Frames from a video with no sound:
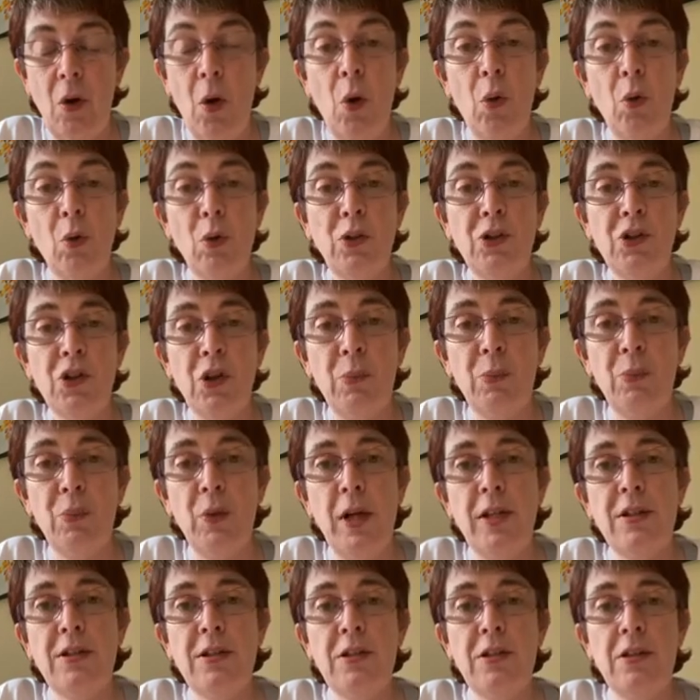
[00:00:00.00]
Hold your
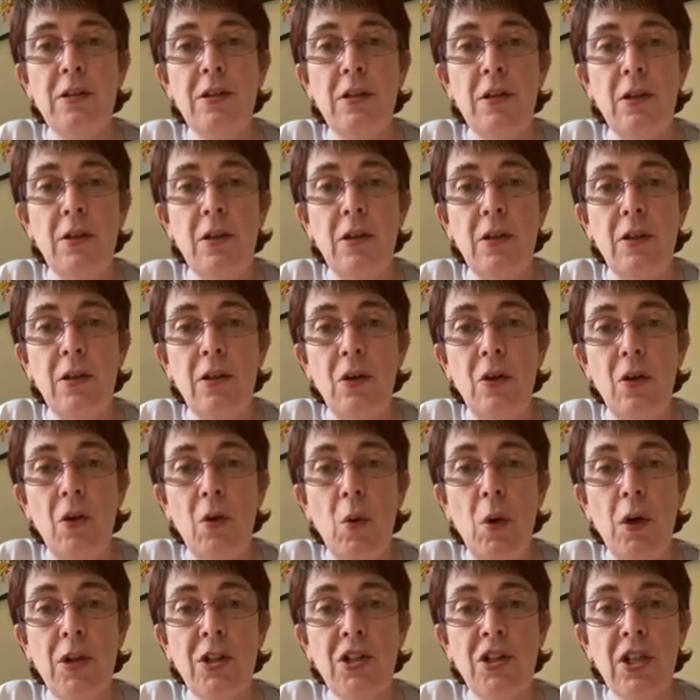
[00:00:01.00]
breasts.
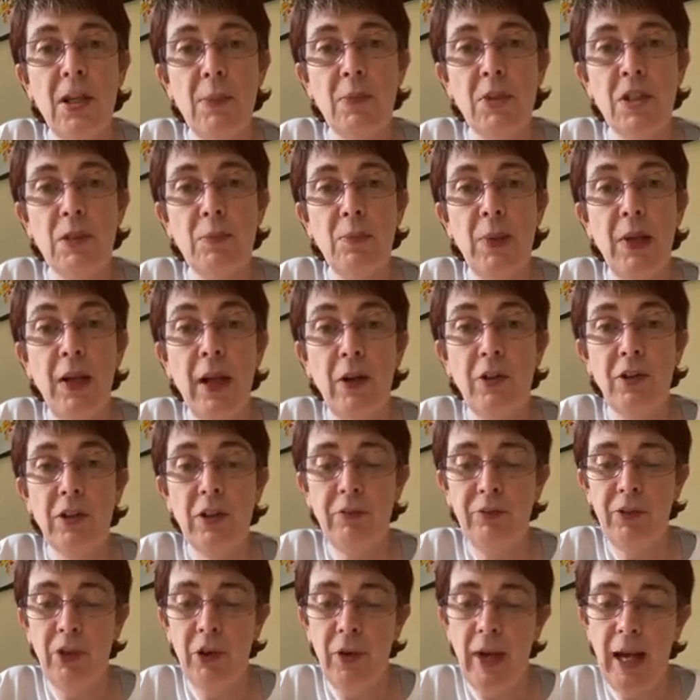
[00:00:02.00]
Watch them spill
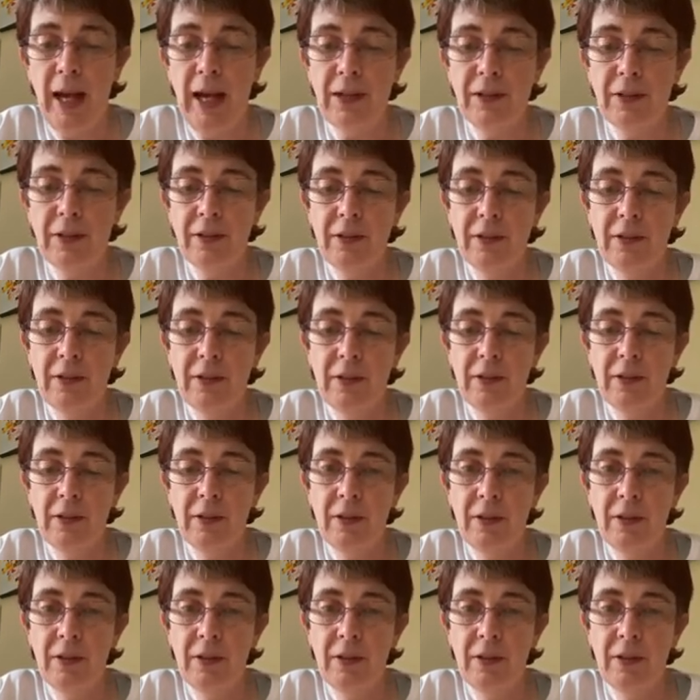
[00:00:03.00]
out of your hands.